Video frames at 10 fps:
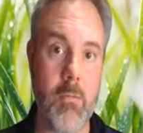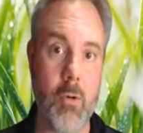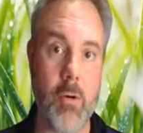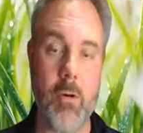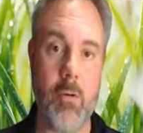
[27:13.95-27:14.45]

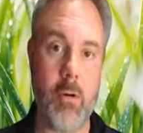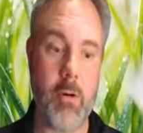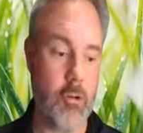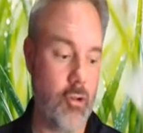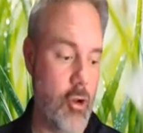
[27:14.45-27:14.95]

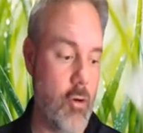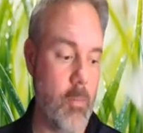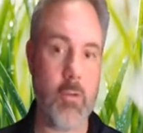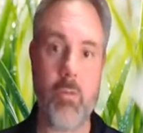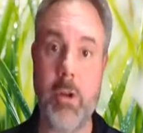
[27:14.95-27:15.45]
or a
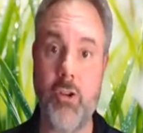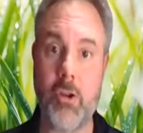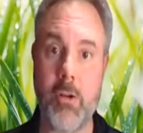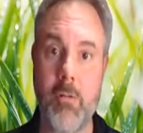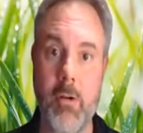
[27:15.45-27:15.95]
genomic
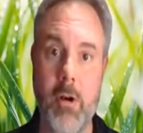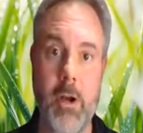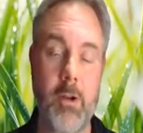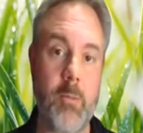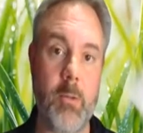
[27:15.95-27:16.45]
region
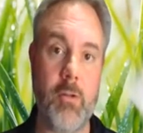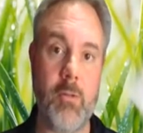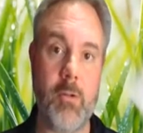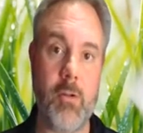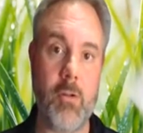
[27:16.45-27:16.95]
on a
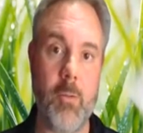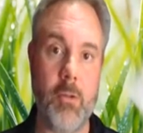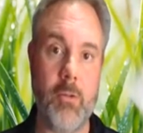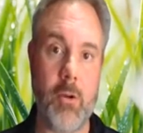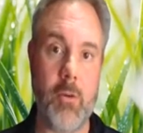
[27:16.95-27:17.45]
specific
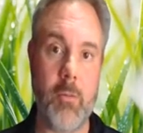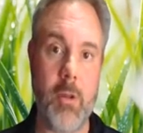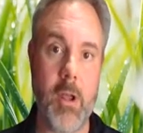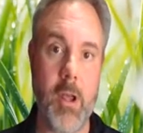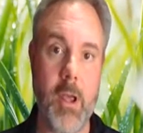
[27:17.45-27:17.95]
chromosome